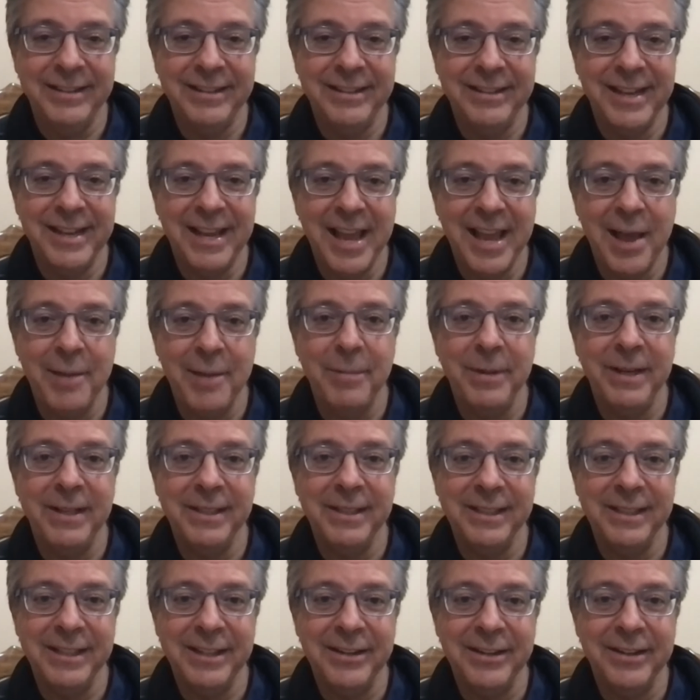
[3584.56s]
Or at least Happy give
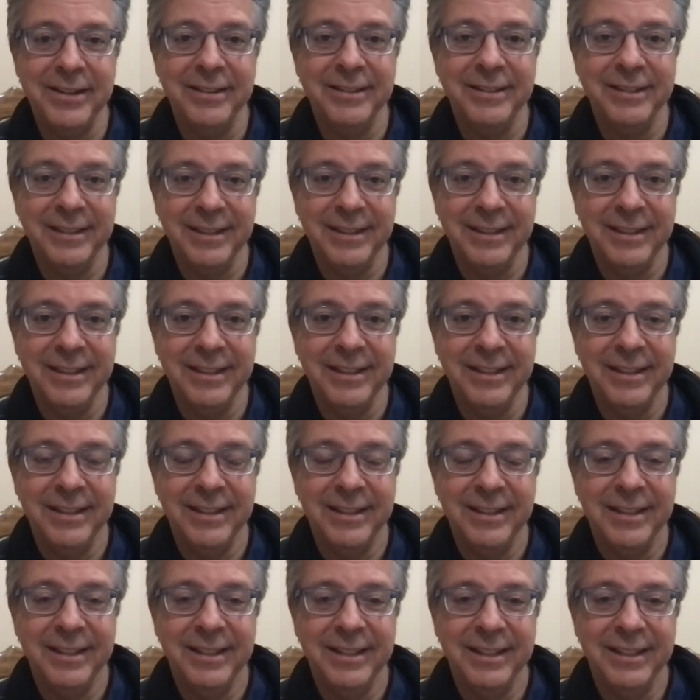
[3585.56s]
her some of your
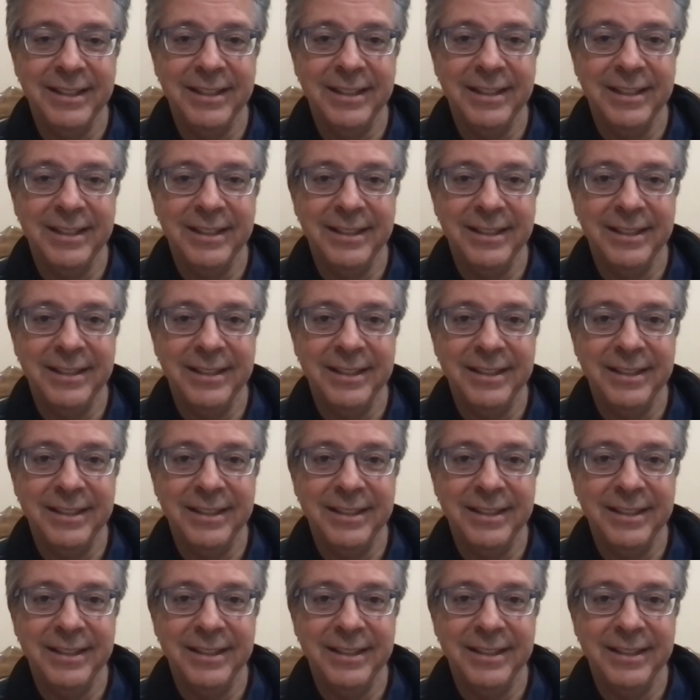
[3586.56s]
experience